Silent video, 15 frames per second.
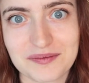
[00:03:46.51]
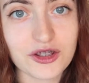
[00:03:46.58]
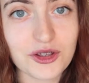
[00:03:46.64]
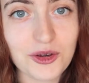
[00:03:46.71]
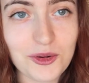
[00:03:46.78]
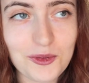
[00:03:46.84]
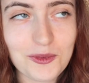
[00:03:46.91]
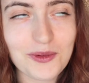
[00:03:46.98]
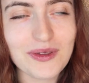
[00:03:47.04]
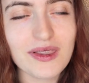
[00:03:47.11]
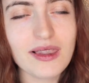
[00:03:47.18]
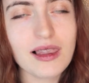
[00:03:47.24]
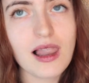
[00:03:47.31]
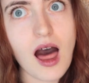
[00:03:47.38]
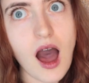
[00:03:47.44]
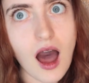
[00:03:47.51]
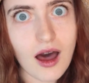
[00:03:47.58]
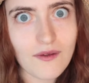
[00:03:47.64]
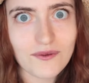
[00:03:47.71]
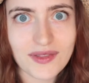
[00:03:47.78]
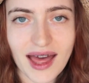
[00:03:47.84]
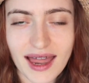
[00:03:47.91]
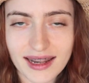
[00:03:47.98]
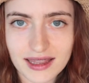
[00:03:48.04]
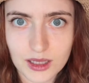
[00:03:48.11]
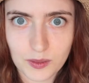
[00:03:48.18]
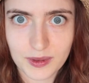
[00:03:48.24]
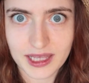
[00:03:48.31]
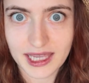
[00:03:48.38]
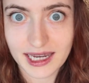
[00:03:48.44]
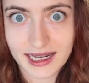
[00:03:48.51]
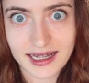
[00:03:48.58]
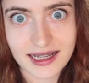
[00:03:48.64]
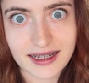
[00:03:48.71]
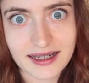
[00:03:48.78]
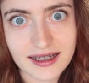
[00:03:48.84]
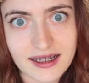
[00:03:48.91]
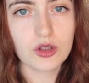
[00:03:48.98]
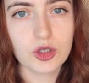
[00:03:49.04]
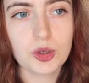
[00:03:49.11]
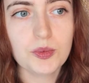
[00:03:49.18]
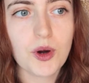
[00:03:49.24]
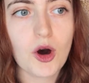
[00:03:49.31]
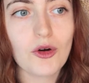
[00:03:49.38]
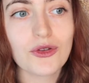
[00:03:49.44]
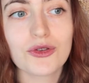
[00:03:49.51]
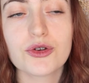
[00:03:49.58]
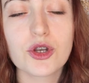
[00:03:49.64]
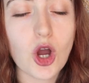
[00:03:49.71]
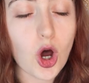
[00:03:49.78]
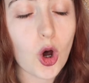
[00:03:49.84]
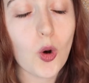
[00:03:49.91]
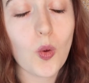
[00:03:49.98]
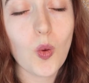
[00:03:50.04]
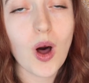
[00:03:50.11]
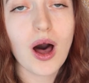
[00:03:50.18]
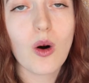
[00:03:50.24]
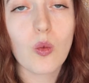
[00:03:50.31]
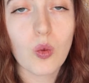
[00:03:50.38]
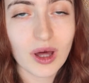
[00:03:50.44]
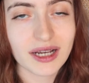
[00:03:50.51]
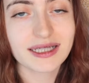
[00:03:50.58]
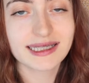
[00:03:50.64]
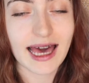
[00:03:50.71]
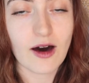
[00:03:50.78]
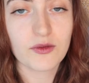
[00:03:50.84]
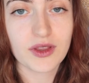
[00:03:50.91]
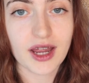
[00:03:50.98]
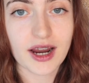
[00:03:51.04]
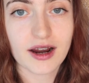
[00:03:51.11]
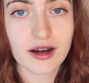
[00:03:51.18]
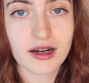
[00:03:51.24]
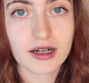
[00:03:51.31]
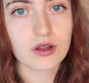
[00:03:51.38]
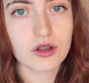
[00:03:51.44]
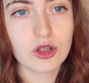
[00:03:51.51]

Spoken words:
You will love that in the beginning. You both know what is out there.